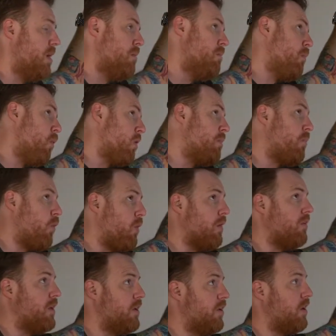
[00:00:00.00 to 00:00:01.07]
More
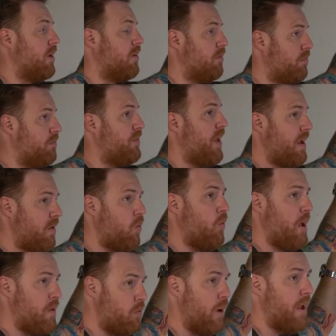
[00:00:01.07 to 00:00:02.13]
importantly, you're gonna take
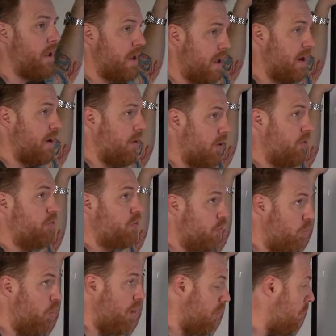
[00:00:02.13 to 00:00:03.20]
away weight in areas you want